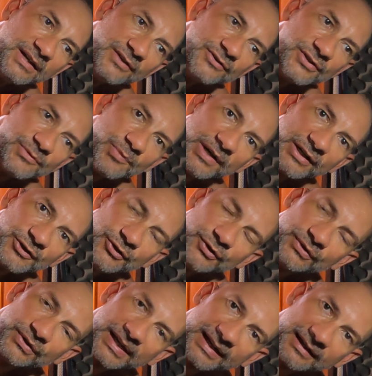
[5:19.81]
just make sure
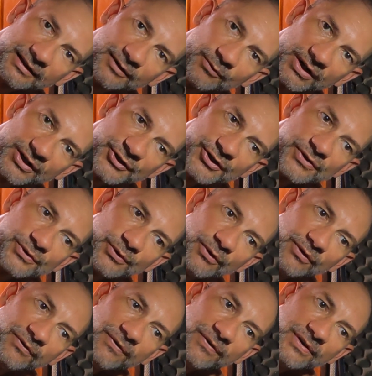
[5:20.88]
you take the washers
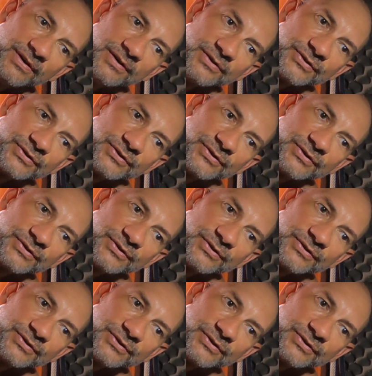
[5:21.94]
off,